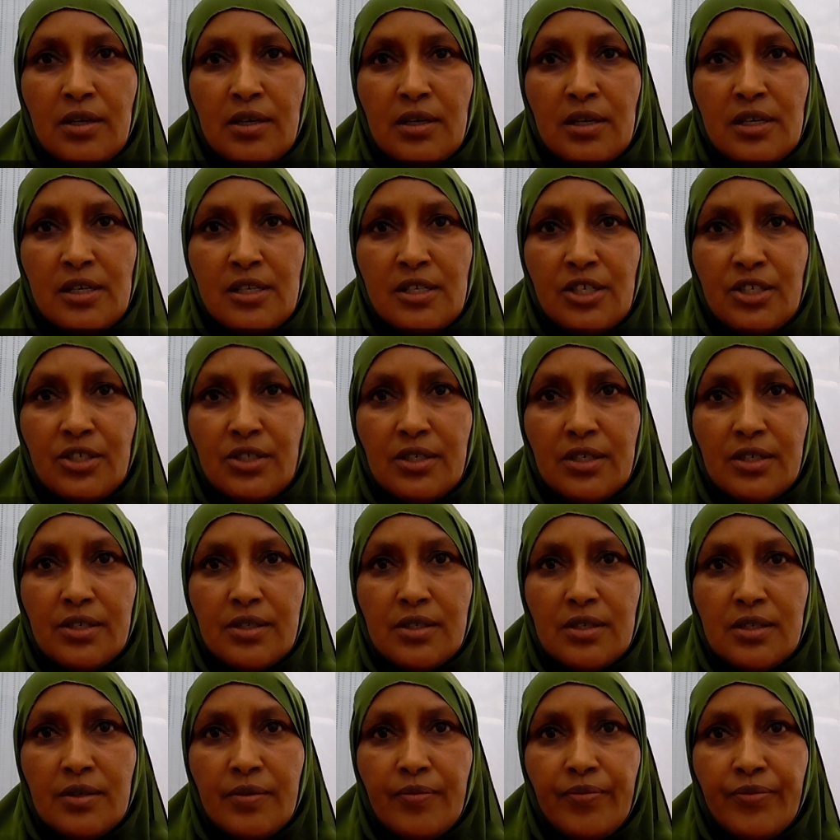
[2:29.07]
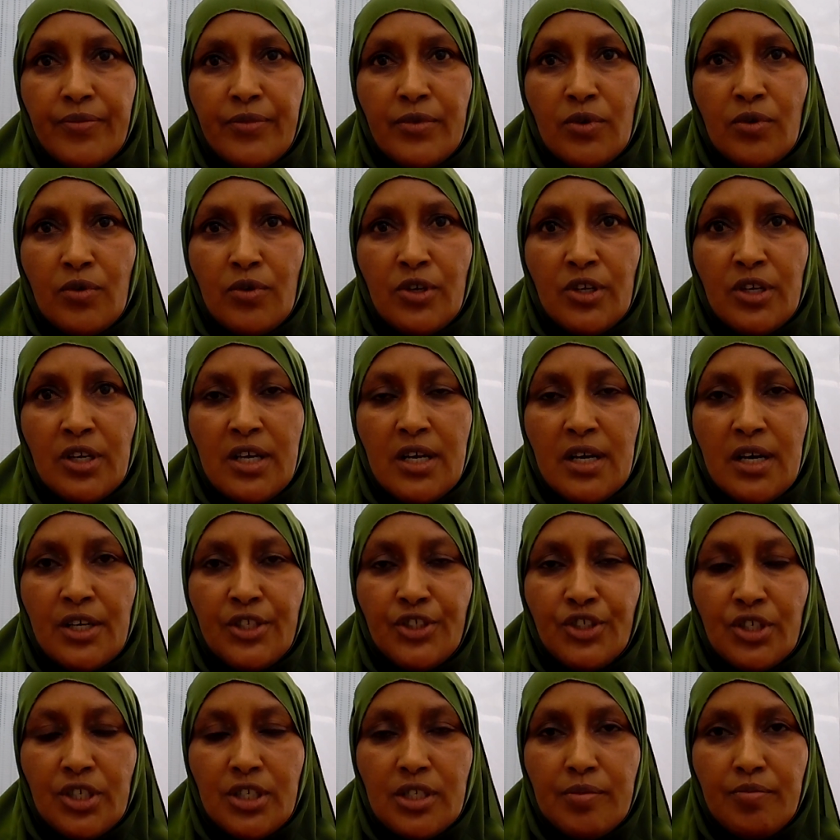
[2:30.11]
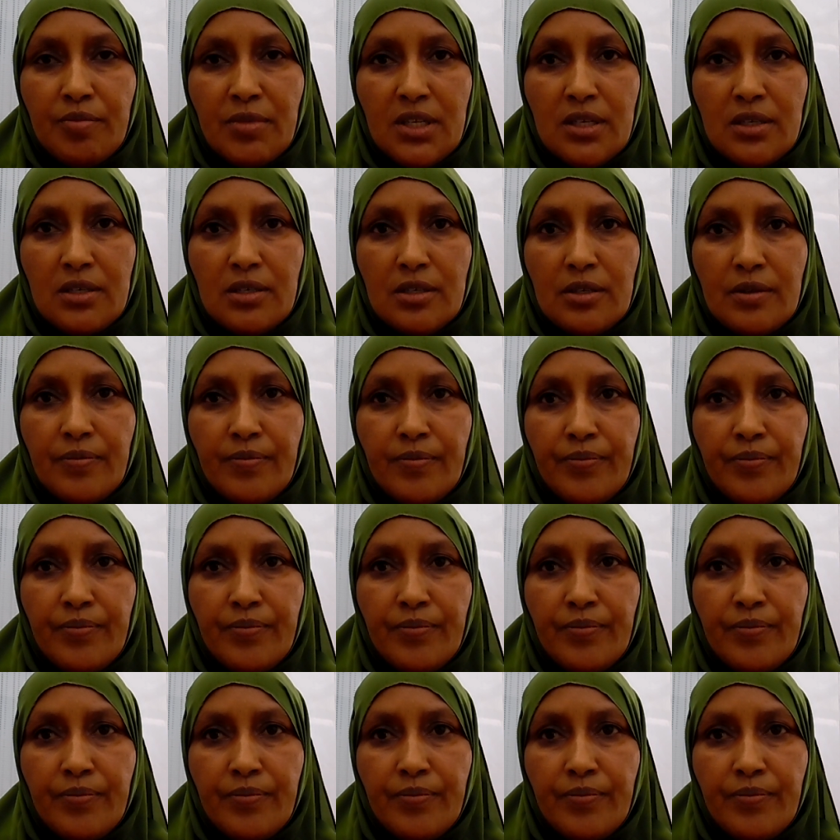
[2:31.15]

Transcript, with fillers: clinicians on care and treatment.